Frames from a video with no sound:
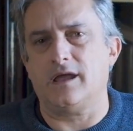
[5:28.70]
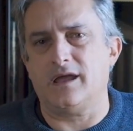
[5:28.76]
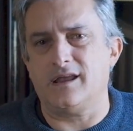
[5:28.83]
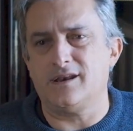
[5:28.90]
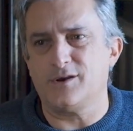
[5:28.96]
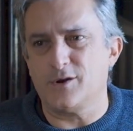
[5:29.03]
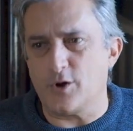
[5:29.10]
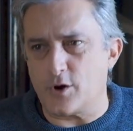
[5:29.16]
a
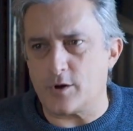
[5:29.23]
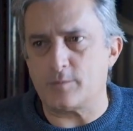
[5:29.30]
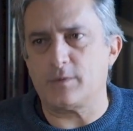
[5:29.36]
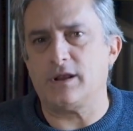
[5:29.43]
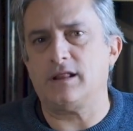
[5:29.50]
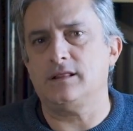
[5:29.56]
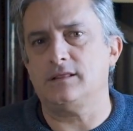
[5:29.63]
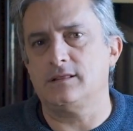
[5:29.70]

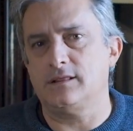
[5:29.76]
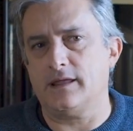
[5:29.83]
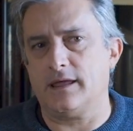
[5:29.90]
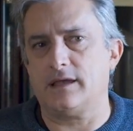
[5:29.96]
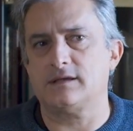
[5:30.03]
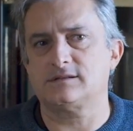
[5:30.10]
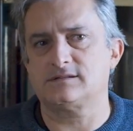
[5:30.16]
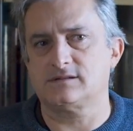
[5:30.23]
normal
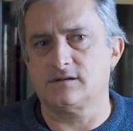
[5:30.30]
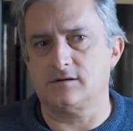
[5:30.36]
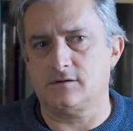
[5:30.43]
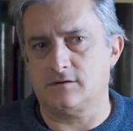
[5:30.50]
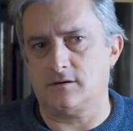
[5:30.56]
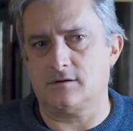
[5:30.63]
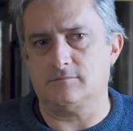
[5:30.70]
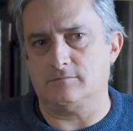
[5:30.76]
lens
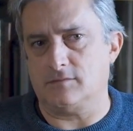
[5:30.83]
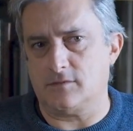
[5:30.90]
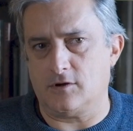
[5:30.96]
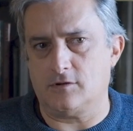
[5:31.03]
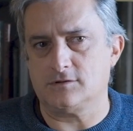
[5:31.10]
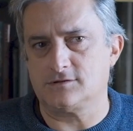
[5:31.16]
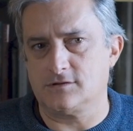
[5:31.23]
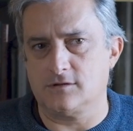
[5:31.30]
or
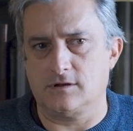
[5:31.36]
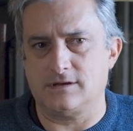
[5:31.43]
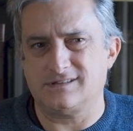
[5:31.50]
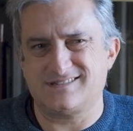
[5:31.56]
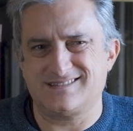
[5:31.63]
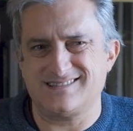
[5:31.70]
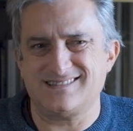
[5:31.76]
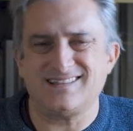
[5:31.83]
also a
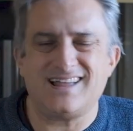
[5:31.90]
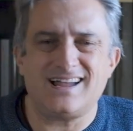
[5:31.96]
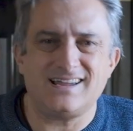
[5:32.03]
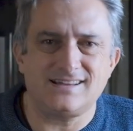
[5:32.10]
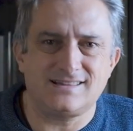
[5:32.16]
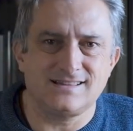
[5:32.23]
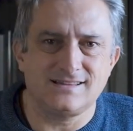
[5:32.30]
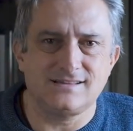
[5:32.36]

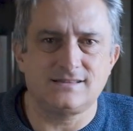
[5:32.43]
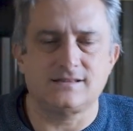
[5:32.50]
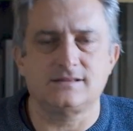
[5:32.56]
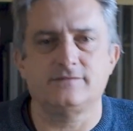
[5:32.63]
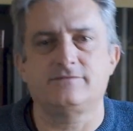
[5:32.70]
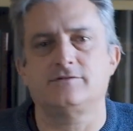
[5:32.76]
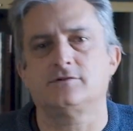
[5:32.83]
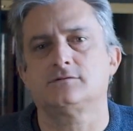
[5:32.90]
slight little
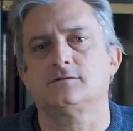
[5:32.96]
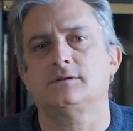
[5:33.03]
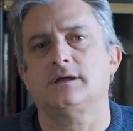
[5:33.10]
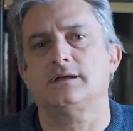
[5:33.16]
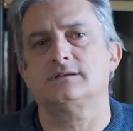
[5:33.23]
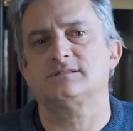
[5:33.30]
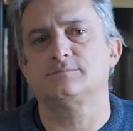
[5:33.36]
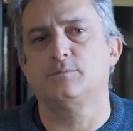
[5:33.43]
photo
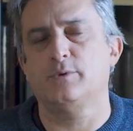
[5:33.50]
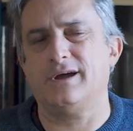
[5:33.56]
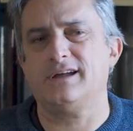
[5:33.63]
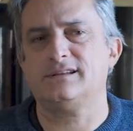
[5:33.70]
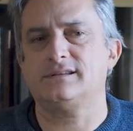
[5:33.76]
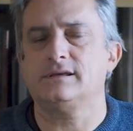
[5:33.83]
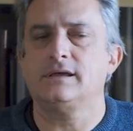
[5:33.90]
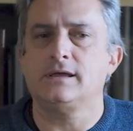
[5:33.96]
lens.
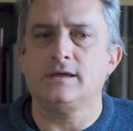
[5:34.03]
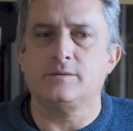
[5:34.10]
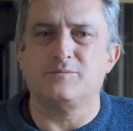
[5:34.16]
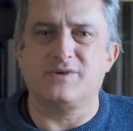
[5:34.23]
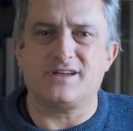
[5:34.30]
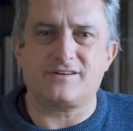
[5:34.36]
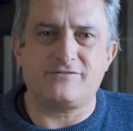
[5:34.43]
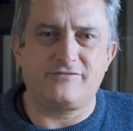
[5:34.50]
But
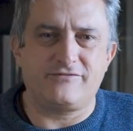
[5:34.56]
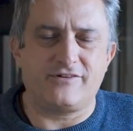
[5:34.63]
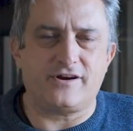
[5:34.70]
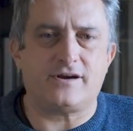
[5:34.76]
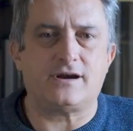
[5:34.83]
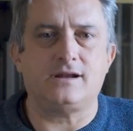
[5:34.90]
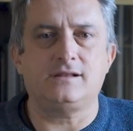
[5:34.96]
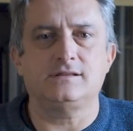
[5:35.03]
my
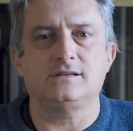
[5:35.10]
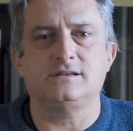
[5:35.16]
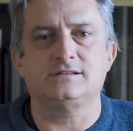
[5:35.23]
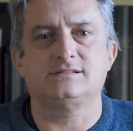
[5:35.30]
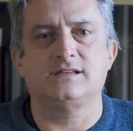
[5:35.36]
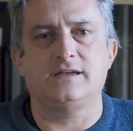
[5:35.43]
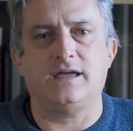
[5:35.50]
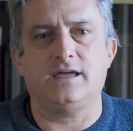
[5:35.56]
referral
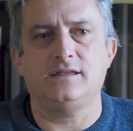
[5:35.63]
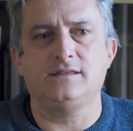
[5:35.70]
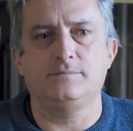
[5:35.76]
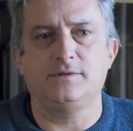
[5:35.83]
is the 80